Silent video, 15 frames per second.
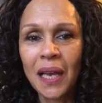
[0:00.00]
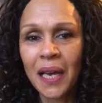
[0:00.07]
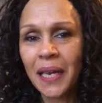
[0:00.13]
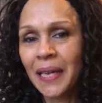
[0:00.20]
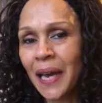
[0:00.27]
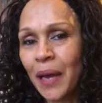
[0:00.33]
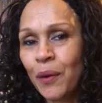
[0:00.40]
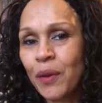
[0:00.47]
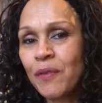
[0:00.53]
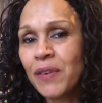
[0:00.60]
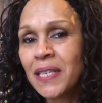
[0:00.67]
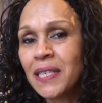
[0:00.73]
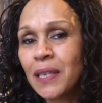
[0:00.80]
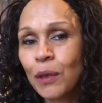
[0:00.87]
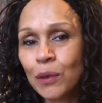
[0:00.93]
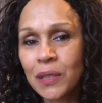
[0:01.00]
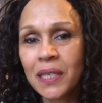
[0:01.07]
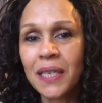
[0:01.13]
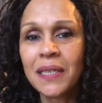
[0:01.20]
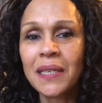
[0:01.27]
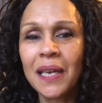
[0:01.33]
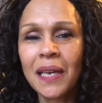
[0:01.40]
and how it
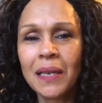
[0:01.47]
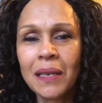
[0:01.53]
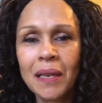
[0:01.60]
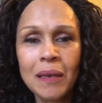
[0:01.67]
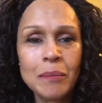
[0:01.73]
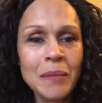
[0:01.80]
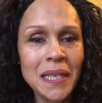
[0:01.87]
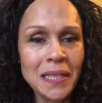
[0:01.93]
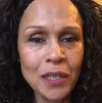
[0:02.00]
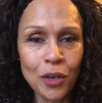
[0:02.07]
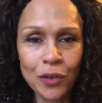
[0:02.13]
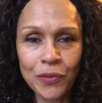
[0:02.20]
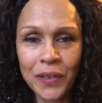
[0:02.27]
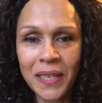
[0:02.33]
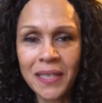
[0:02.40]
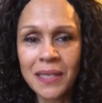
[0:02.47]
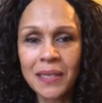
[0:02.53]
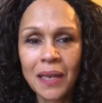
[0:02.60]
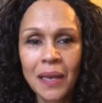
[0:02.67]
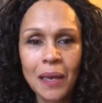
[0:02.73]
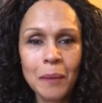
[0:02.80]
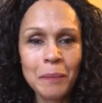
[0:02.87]
resulted in a messy office,
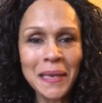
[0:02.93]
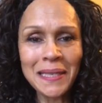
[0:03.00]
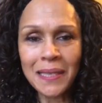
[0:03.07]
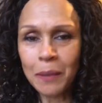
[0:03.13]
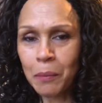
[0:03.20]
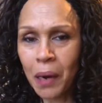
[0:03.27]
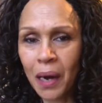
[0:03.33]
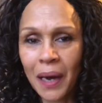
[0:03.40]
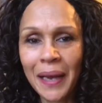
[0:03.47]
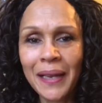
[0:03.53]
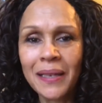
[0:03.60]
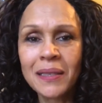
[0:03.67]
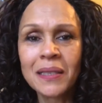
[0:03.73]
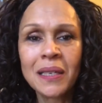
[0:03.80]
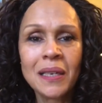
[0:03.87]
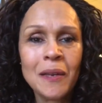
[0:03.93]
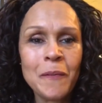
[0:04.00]
messy mind,